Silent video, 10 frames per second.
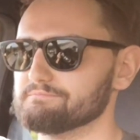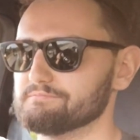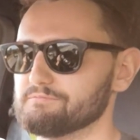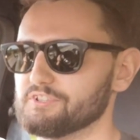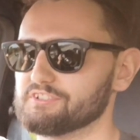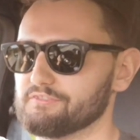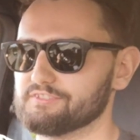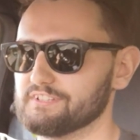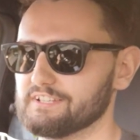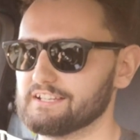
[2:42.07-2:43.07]
which
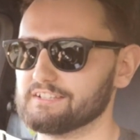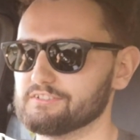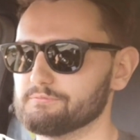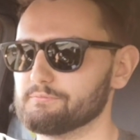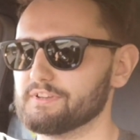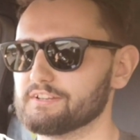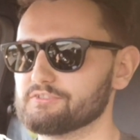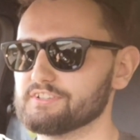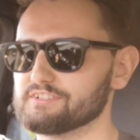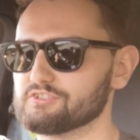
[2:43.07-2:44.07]
obviously
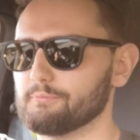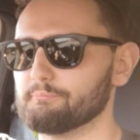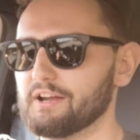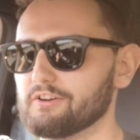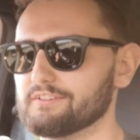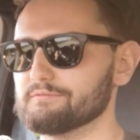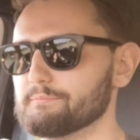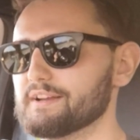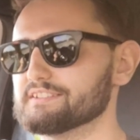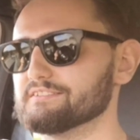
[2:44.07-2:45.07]
increases stopping power
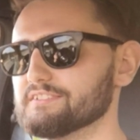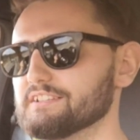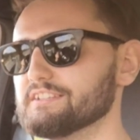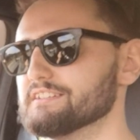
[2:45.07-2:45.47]
massively.